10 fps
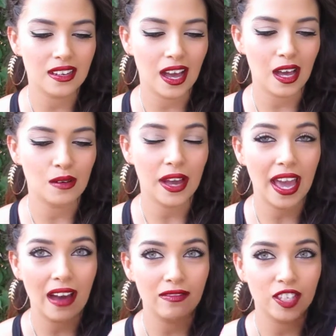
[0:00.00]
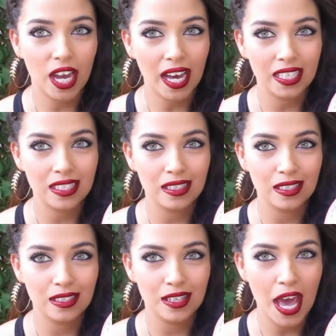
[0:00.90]
I have Jack's
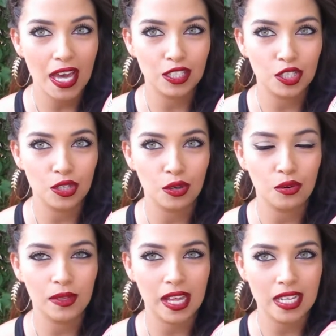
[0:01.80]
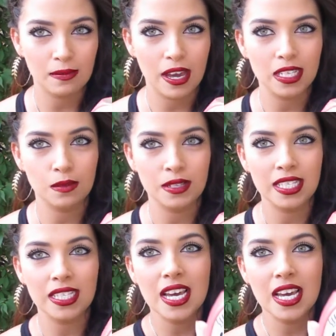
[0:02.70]
head too, but that's my husband's.